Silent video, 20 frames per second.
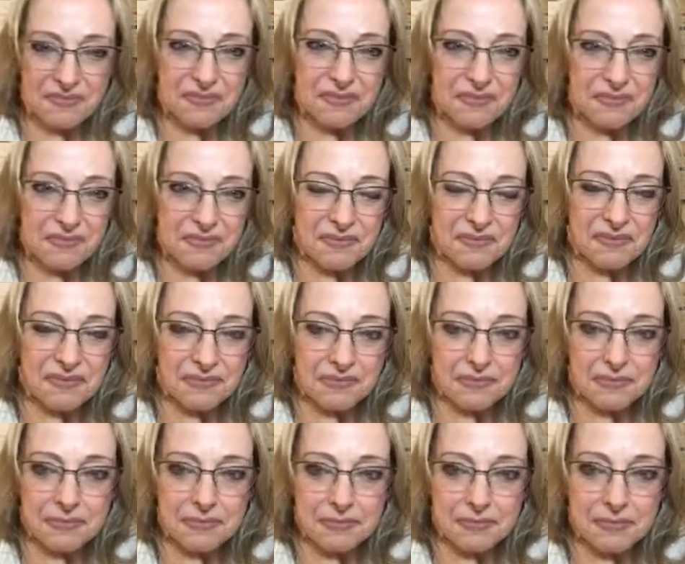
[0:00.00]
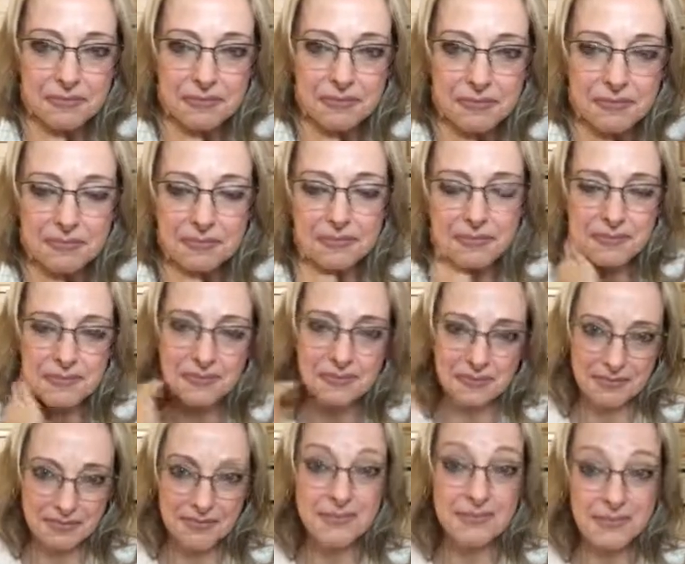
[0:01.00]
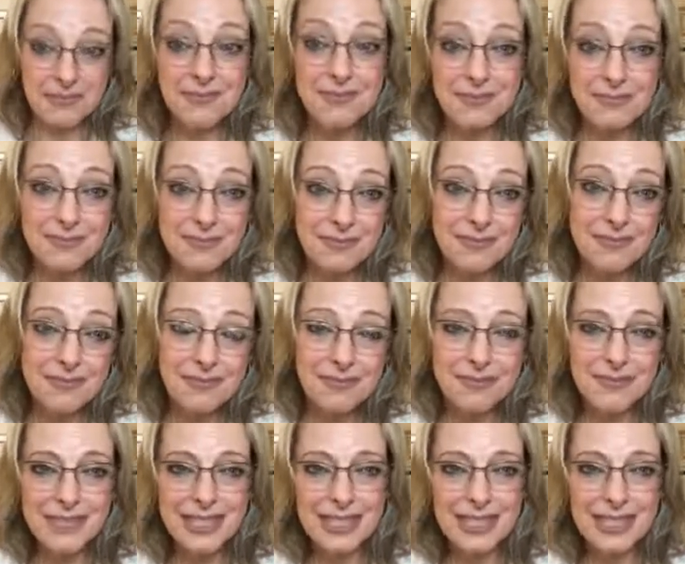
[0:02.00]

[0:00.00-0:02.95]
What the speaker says: (silent)